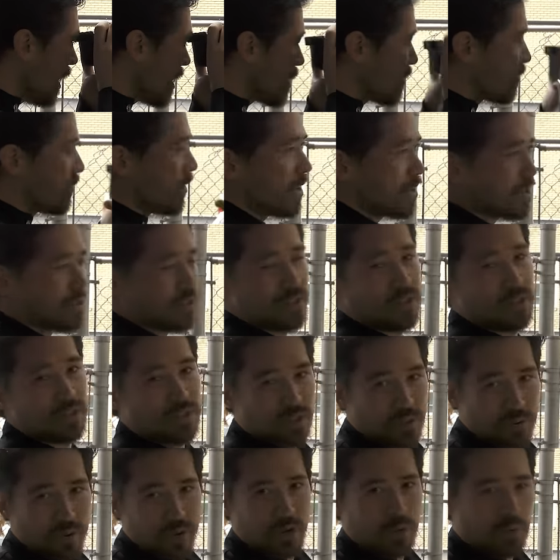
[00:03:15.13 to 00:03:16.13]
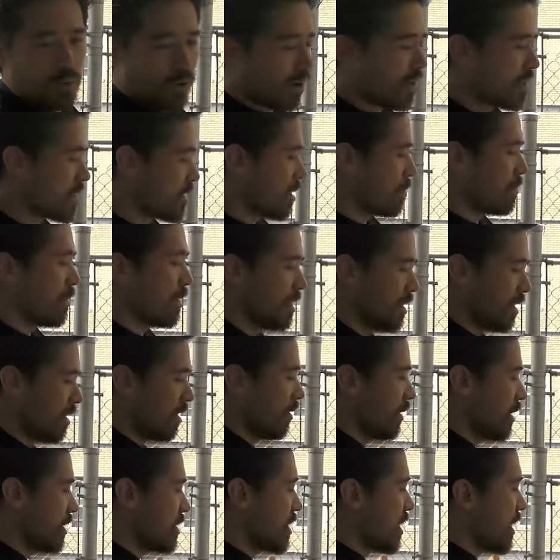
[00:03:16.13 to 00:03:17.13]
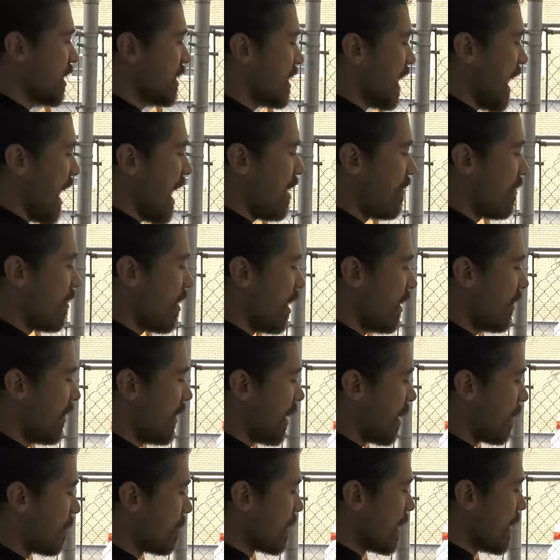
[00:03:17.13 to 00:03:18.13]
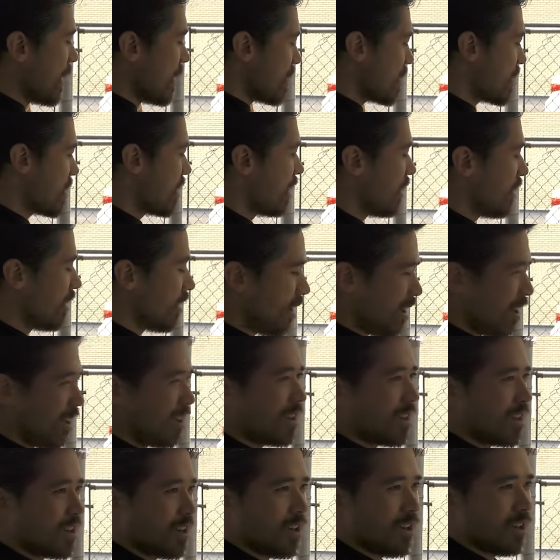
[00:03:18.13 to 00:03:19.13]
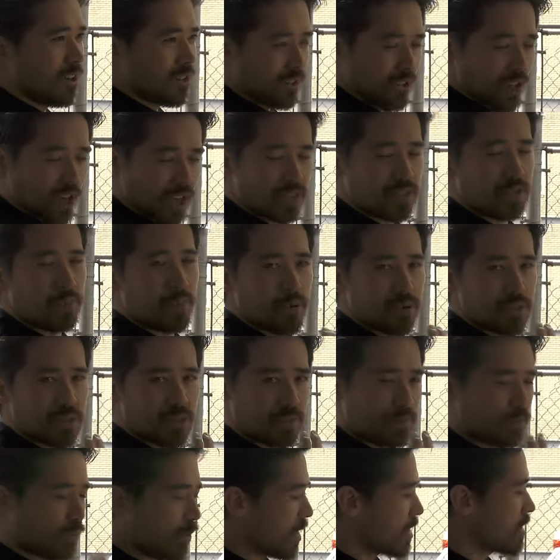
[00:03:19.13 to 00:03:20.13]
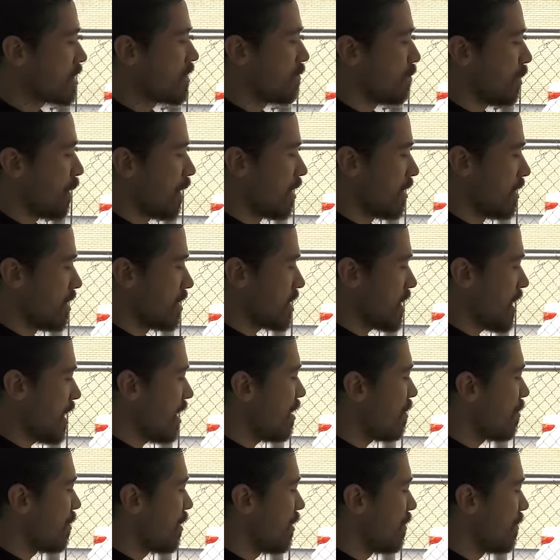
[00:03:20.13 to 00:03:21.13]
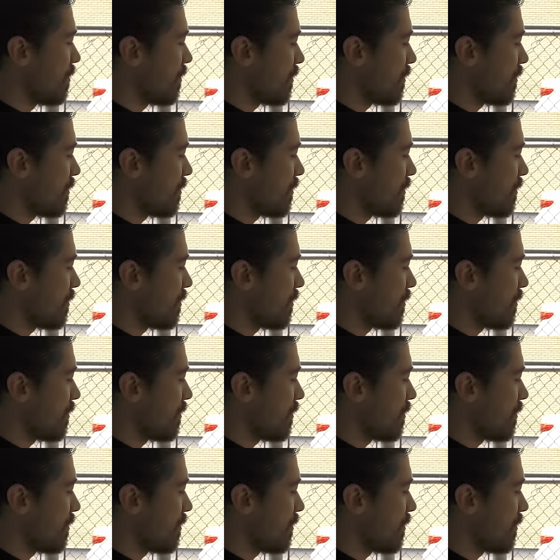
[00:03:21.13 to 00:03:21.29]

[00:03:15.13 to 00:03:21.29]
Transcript: It's functional though, it works. I mean, you know, it's good to have on there. Still, all in all, not the most impressive part of this camera.